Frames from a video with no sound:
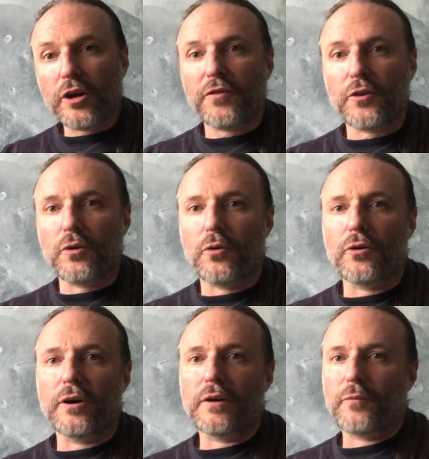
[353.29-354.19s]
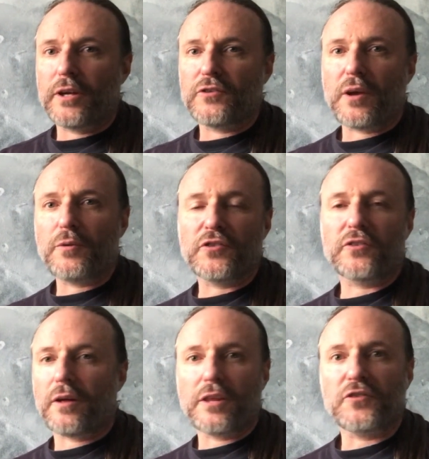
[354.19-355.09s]
at the lore and we say we
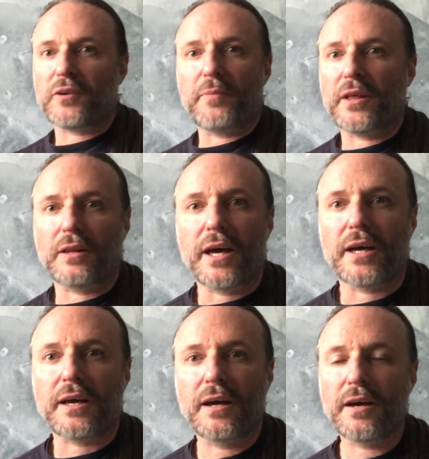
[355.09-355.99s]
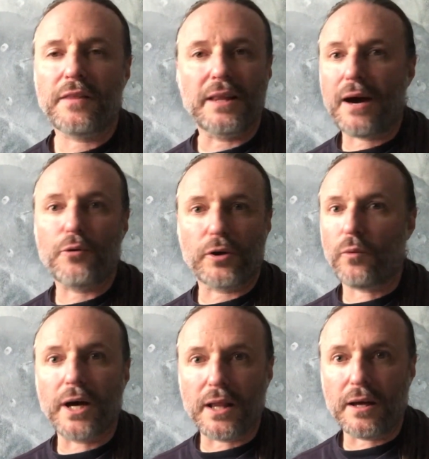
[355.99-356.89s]
study something like the Laur
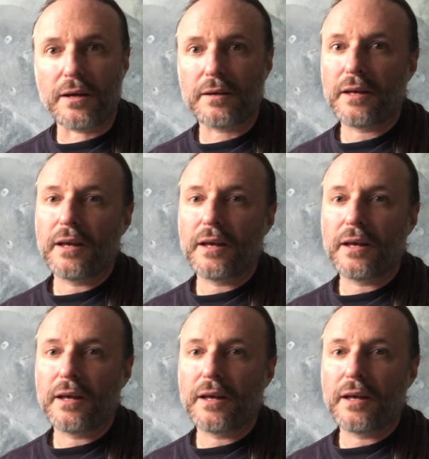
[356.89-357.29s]
Gawala,